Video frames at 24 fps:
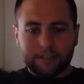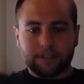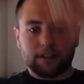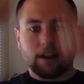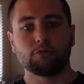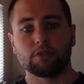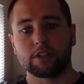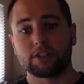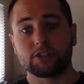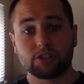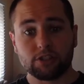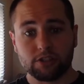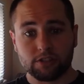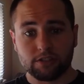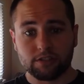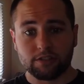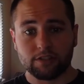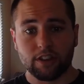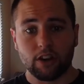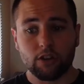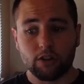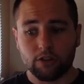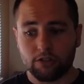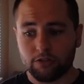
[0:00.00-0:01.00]
which
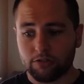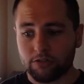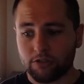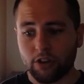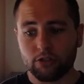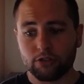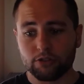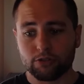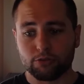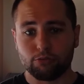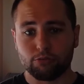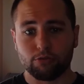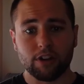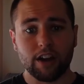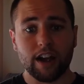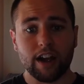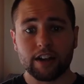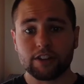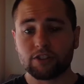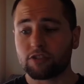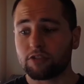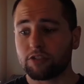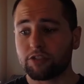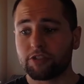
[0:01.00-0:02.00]
those were
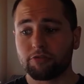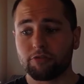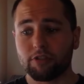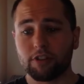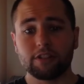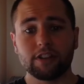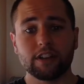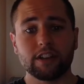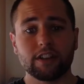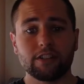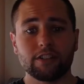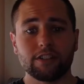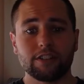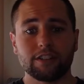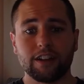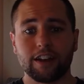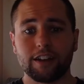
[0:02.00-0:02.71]
actually really good.